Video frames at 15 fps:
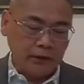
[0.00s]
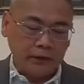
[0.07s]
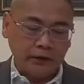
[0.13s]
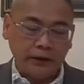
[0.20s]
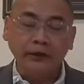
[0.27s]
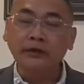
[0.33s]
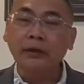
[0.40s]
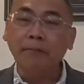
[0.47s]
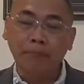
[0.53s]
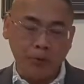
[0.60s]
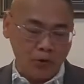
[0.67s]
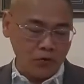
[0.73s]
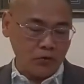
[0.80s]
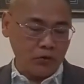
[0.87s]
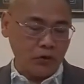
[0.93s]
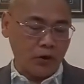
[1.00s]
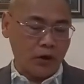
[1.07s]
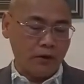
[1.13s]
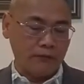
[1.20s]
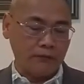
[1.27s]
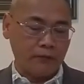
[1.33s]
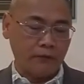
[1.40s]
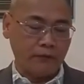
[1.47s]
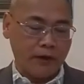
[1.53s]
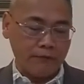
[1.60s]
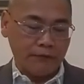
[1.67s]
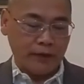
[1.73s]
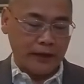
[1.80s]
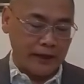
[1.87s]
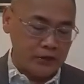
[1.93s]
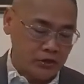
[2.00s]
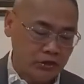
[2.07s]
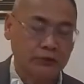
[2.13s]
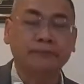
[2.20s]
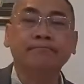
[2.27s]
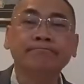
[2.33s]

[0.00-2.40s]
in the book of Revelation.